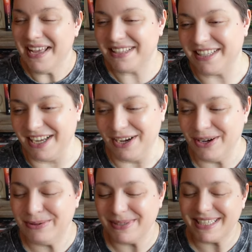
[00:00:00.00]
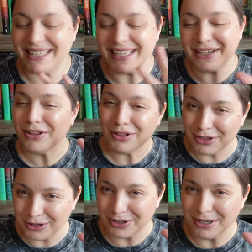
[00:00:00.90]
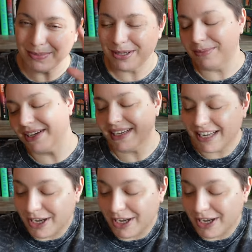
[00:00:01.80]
So, I mean, like, a little creepy, but